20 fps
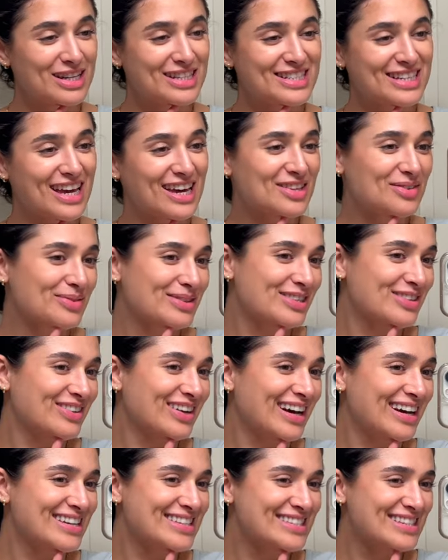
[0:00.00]
it together with you
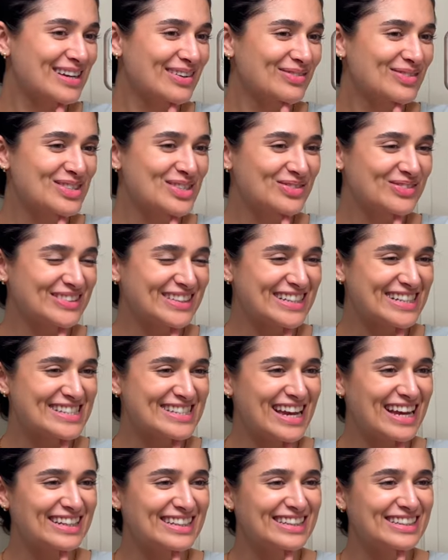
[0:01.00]
guys. I'm super
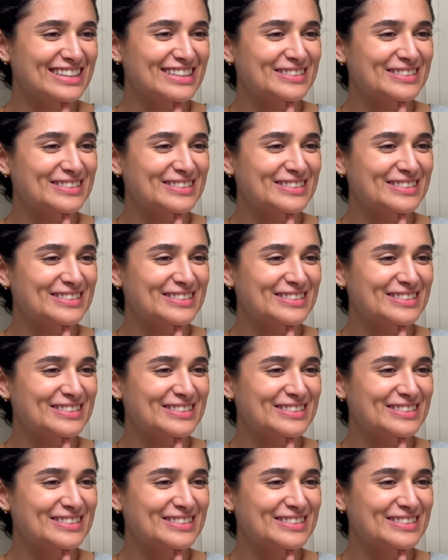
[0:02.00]
excited.